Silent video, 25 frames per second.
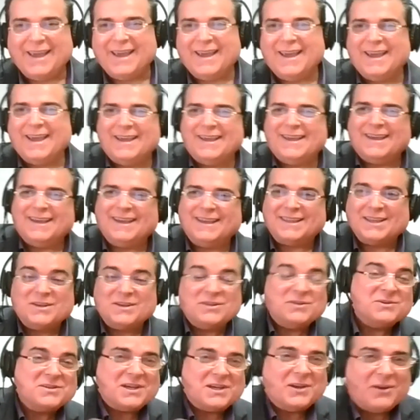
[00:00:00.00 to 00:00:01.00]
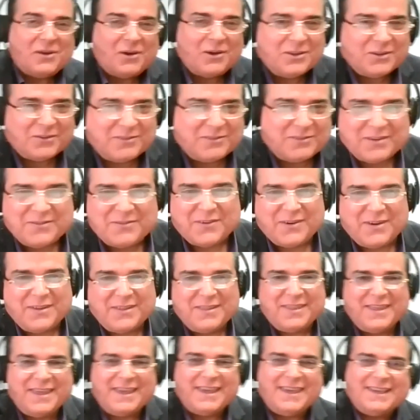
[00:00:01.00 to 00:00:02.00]
It includes a lot of
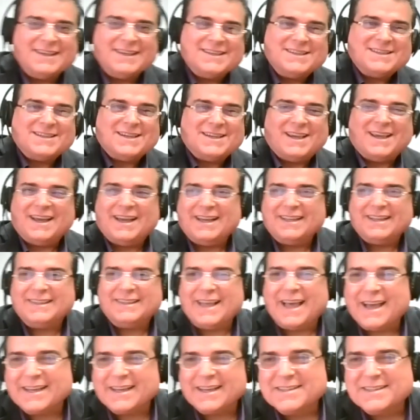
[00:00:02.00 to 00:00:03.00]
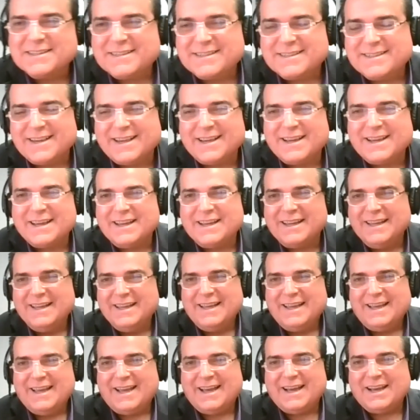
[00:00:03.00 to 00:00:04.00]
different things, tax
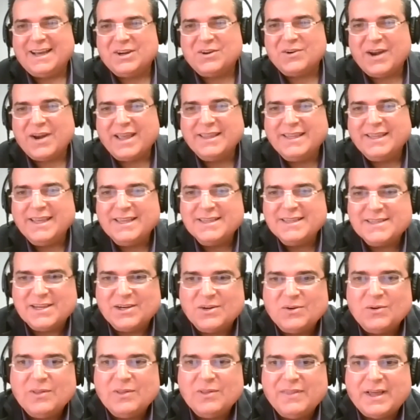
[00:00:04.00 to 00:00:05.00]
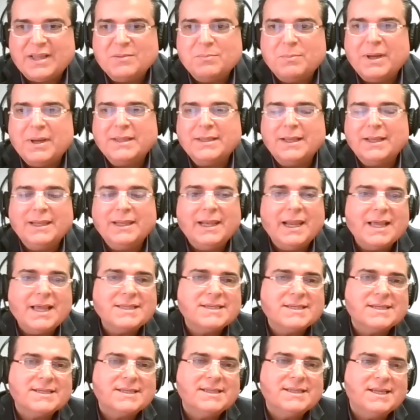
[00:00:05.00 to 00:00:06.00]
credits and all that. But
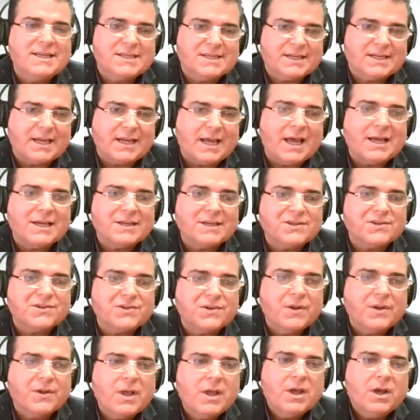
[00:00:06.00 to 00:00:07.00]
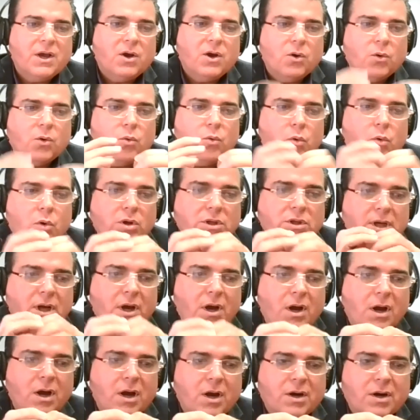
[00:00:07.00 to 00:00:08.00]
let's discuss what
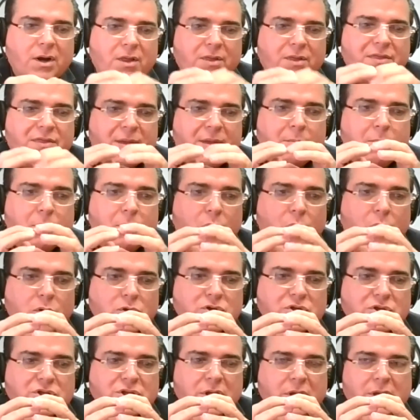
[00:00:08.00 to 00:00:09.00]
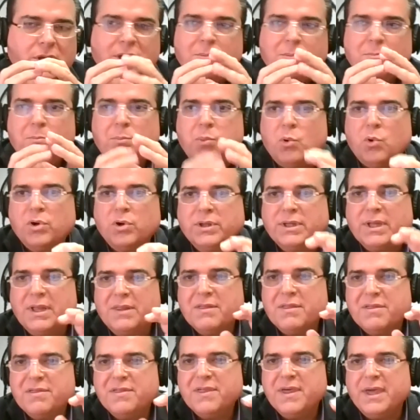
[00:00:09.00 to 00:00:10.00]
are the most
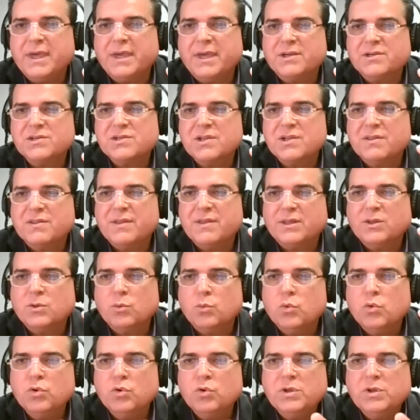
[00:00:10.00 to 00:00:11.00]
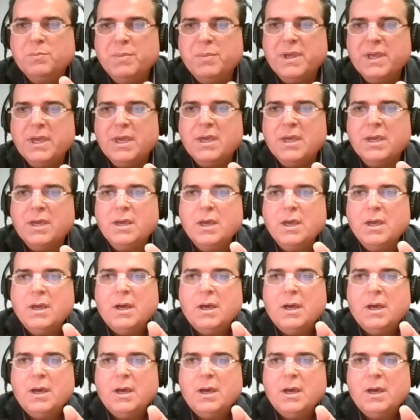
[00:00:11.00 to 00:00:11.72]
important things that would be